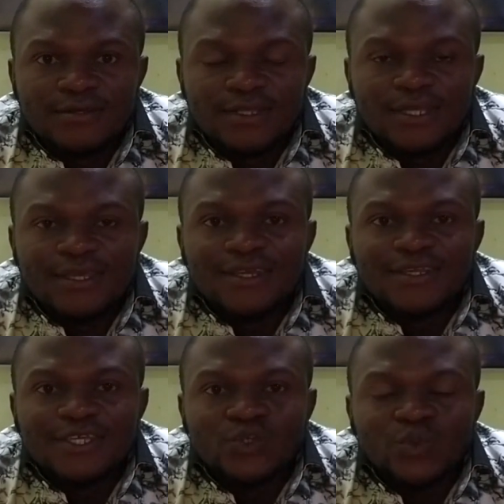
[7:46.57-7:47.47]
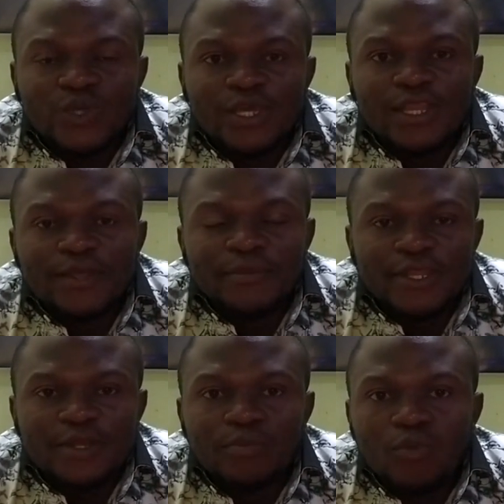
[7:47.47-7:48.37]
the kidneys will eliminate